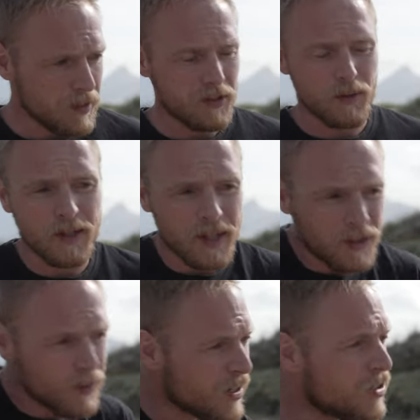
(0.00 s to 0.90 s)
So what I
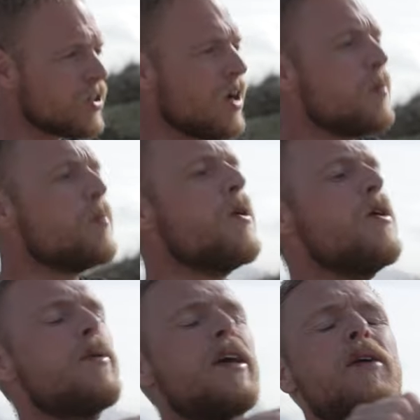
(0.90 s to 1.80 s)
do, I jump,
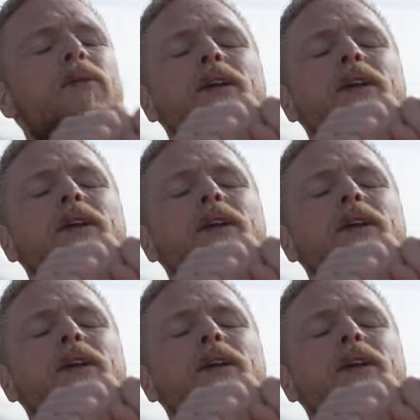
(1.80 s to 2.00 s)
boom, kick